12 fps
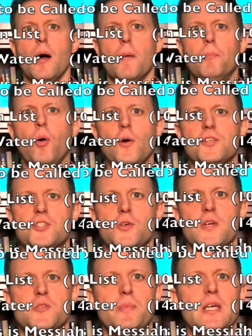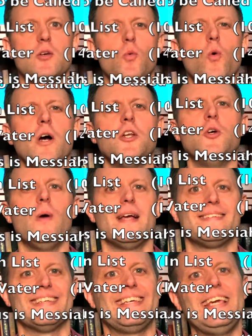points to as being one who
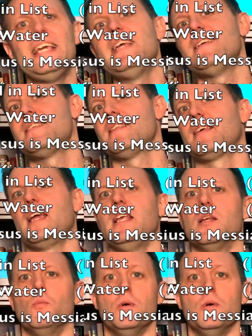has the keys to the kingdom,